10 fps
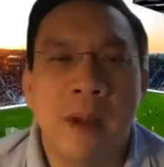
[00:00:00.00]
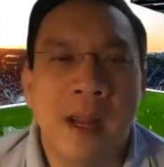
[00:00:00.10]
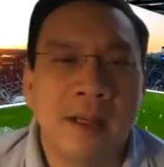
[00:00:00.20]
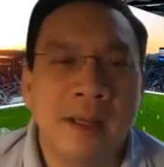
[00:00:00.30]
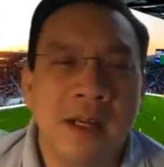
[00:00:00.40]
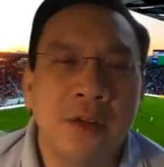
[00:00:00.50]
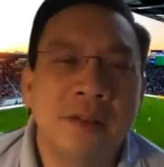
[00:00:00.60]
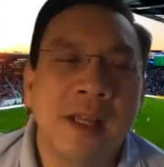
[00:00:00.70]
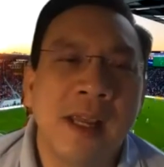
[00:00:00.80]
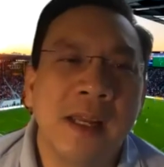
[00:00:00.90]
again. You
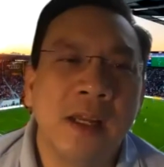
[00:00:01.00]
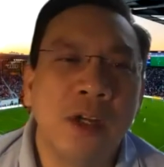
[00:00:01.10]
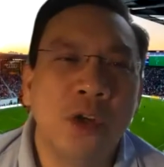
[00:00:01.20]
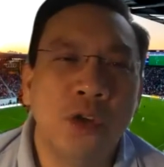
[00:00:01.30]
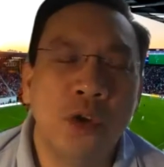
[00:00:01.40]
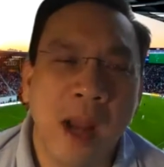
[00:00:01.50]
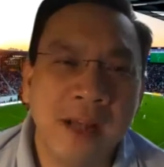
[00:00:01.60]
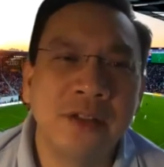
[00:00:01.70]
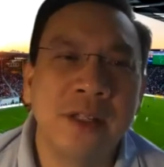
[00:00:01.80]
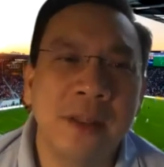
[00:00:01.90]
say you
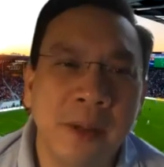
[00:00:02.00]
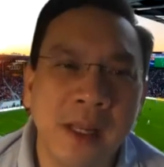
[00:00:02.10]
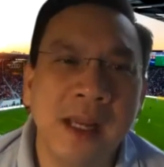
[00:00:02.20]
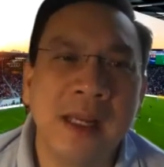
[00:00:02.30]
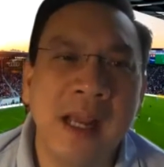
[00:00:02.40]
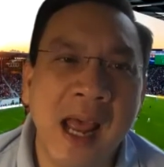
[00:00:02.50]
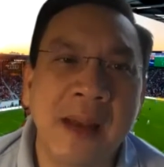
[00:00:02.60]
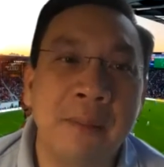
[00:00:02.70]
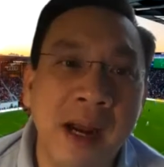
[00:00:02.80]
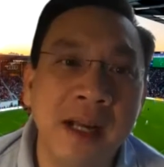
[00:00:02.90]
actually play
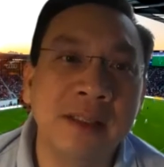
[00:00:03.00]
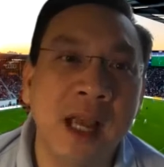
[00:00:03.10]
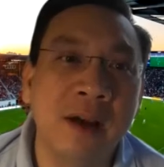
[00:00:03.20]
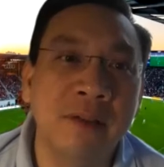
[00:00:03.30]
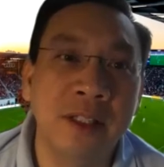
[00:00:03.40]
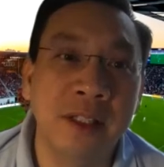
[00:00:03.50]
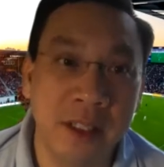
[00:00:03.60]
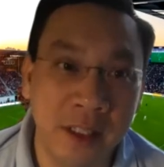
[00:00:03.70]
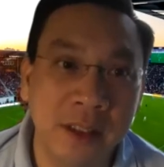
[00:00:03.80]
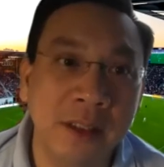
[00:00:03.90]
9 months out of the
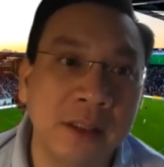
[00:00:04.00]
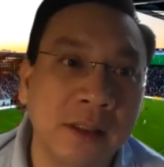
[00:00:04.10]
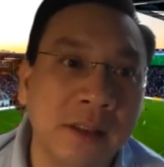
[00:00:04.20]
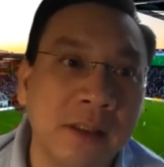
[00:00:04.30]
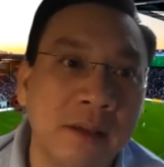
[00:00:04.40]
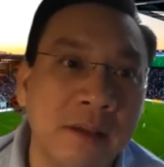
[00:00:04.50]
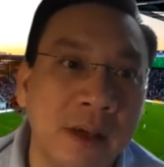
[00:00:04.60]
year, right?